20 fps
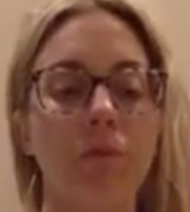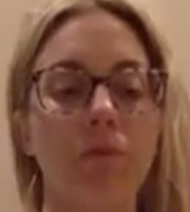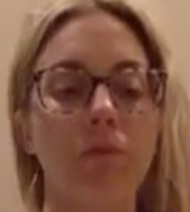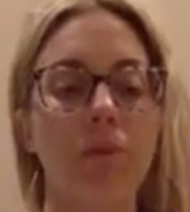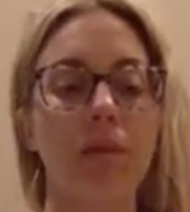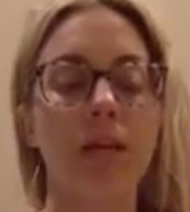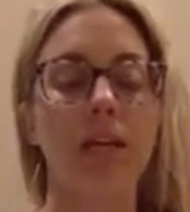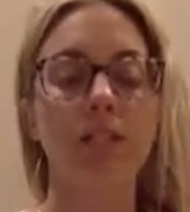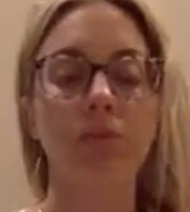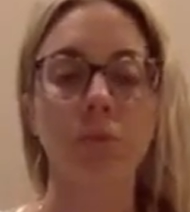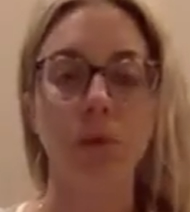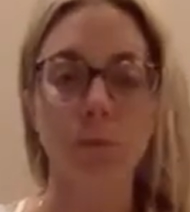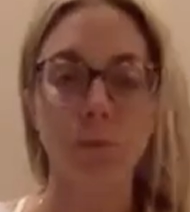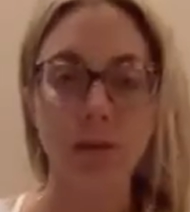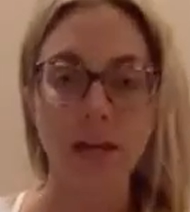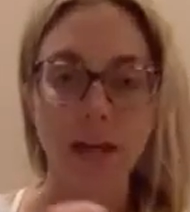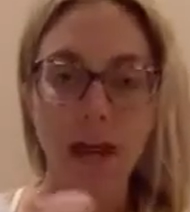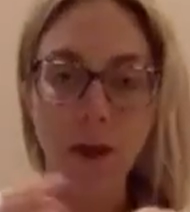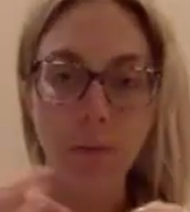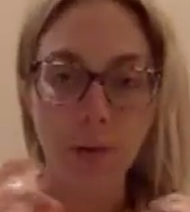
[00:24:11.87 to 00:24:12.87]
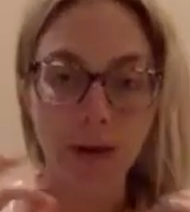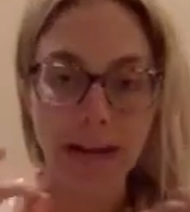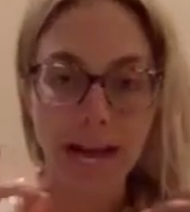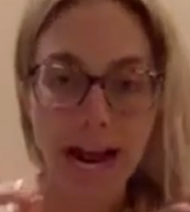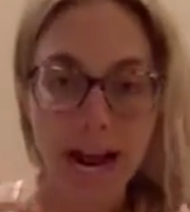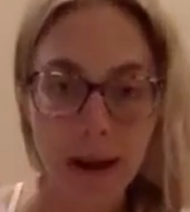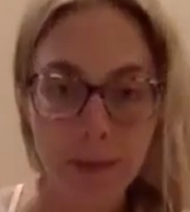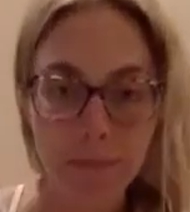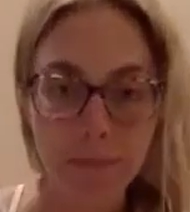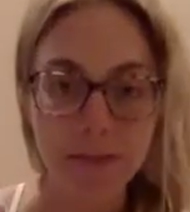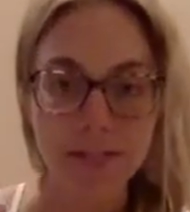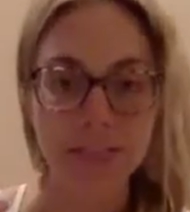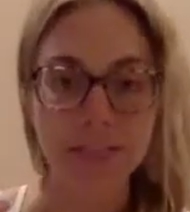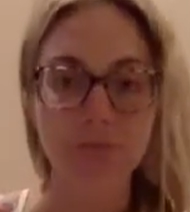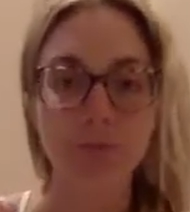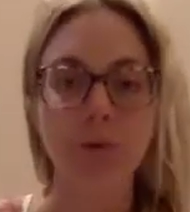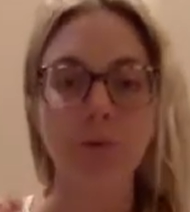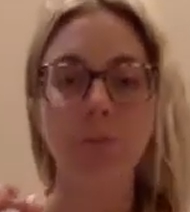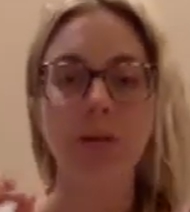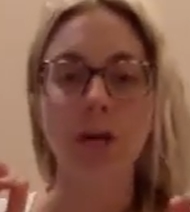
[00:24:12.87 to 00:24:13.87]
Because what happens
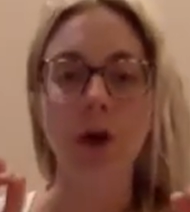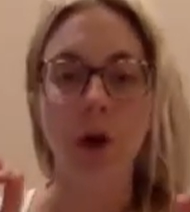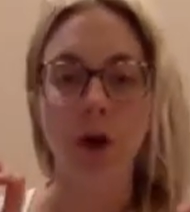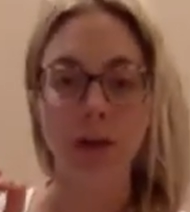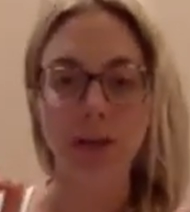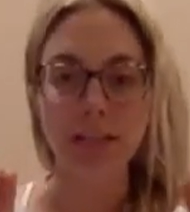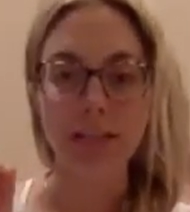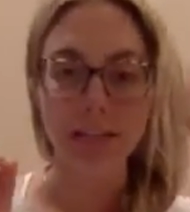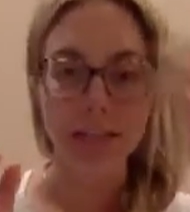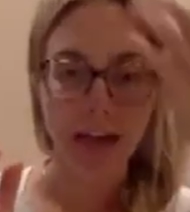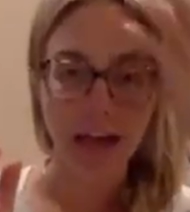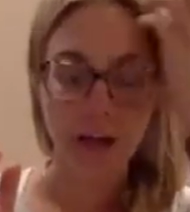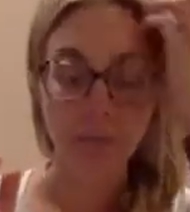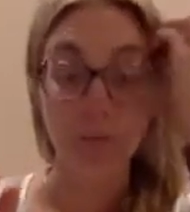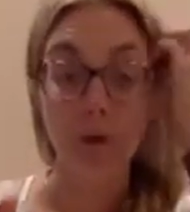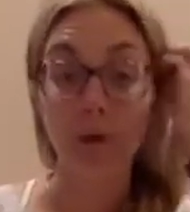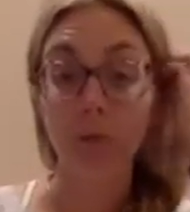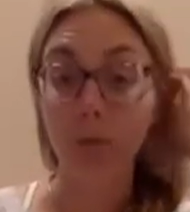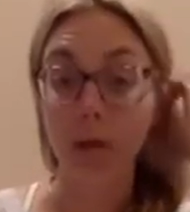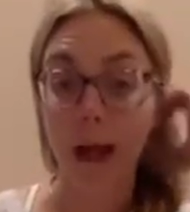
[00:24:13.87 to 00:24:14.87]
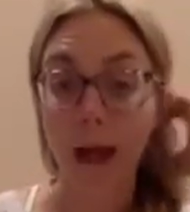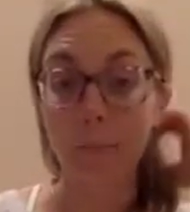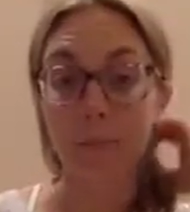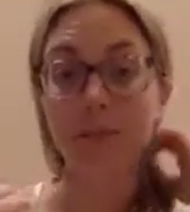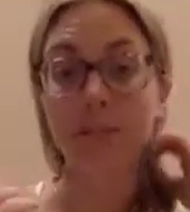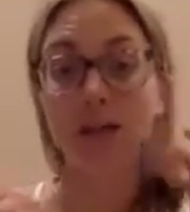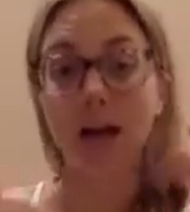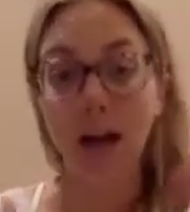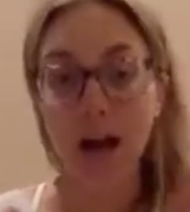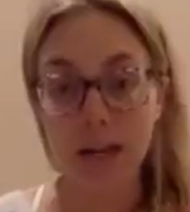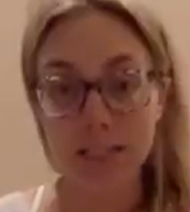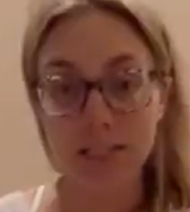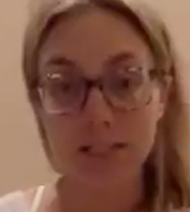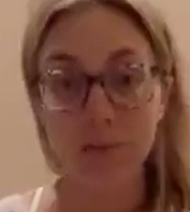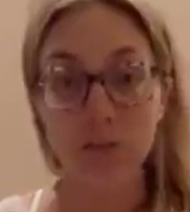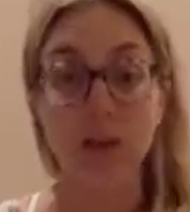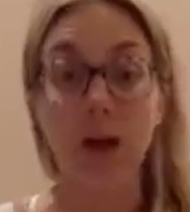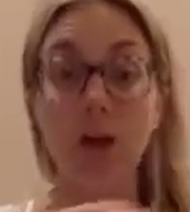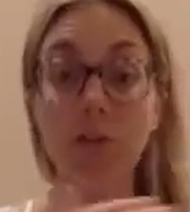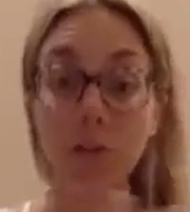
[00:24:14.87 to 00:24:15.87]
when we aren't in that, what will happen to us
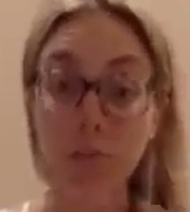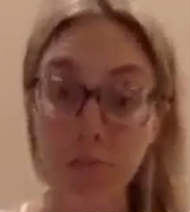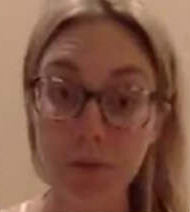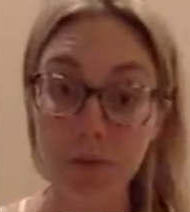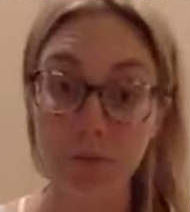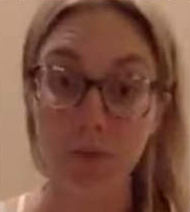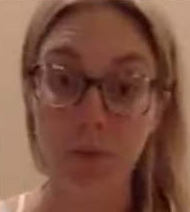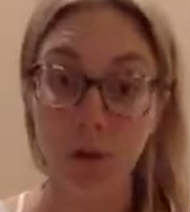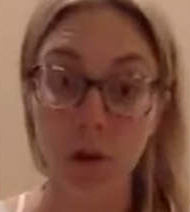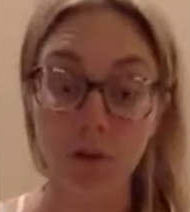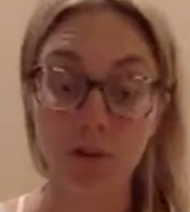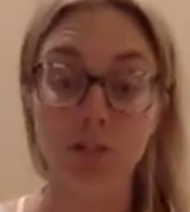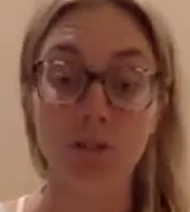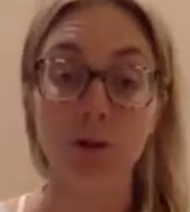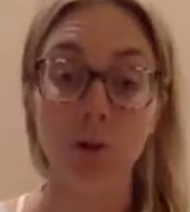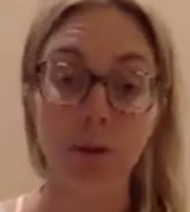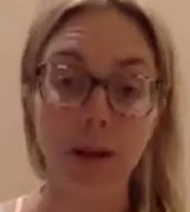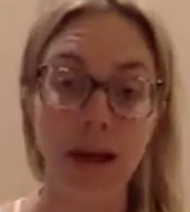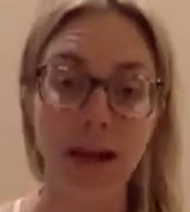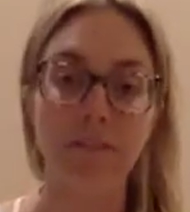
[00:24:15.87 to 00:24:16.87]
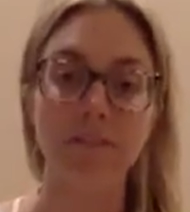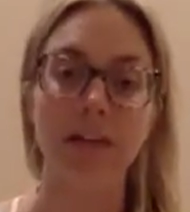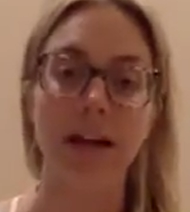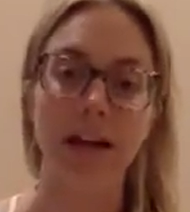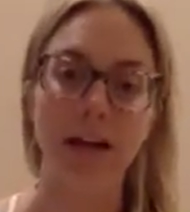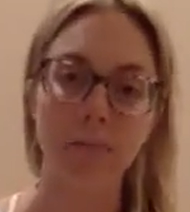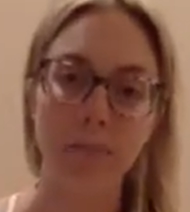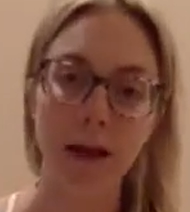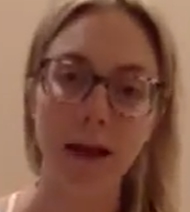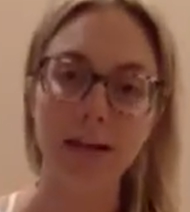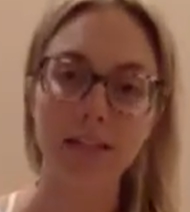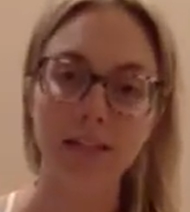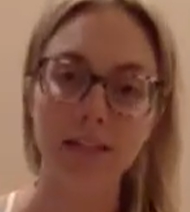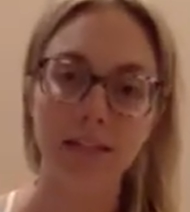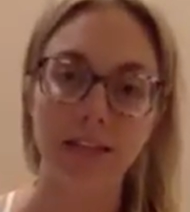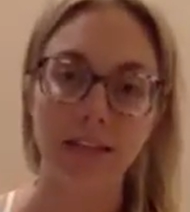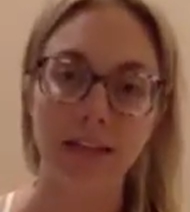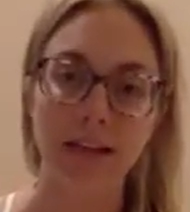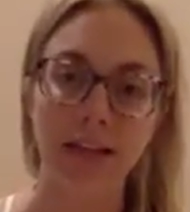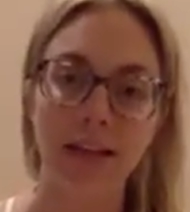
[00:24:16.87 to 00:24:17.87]
when other people don't have that
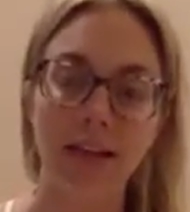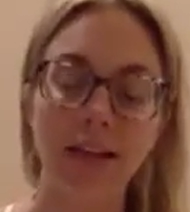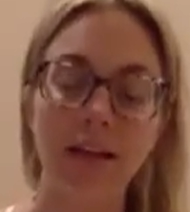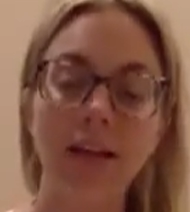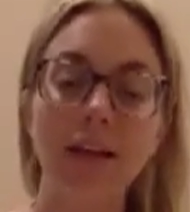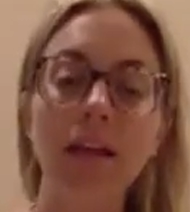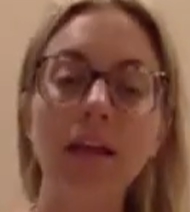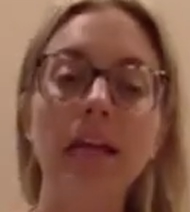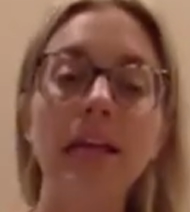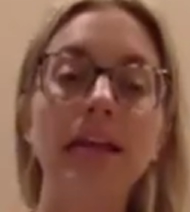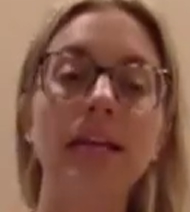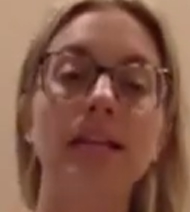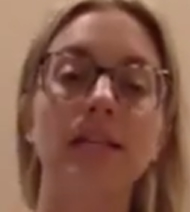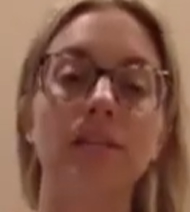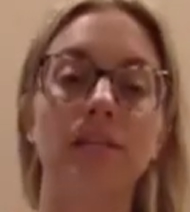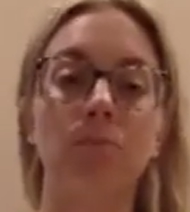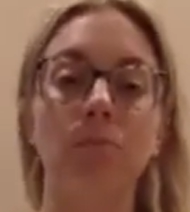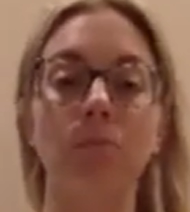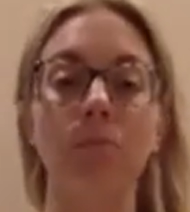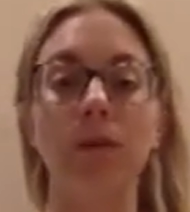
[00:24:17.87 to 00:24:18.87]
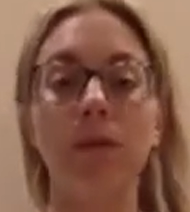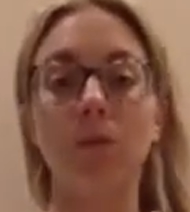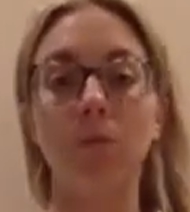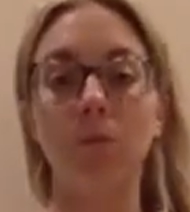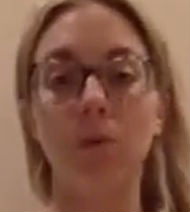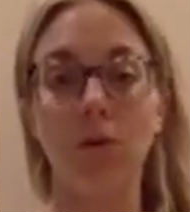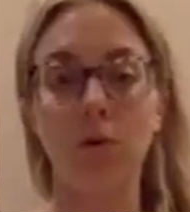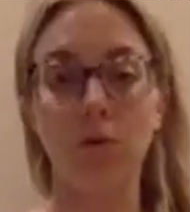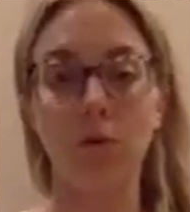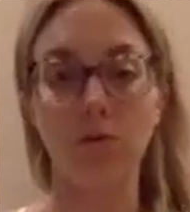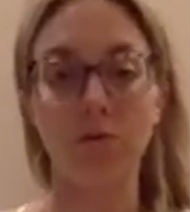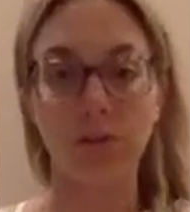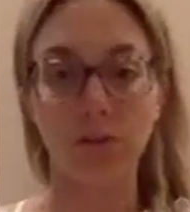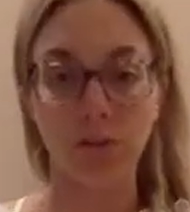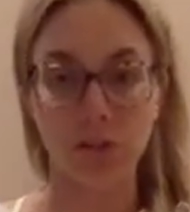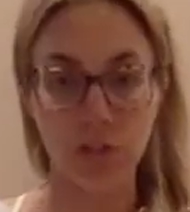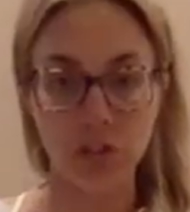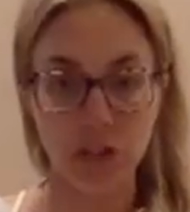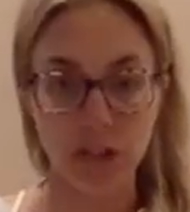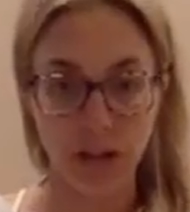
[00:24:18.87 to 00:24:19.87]
capacity, is we will
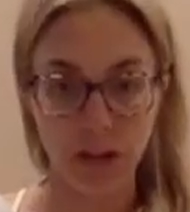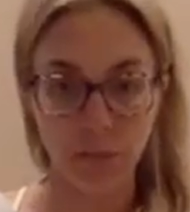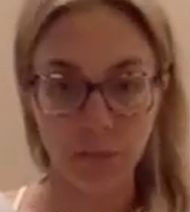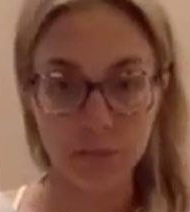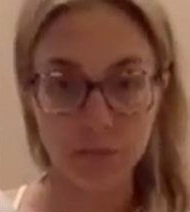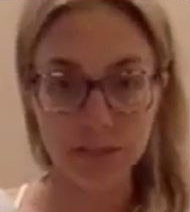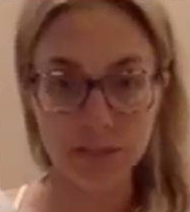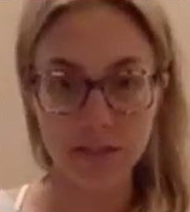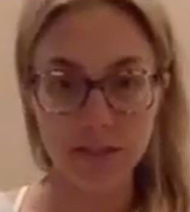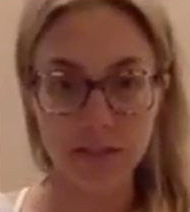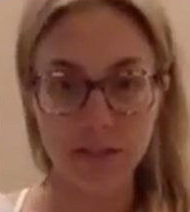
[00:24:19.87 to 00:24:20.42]
feel shamed.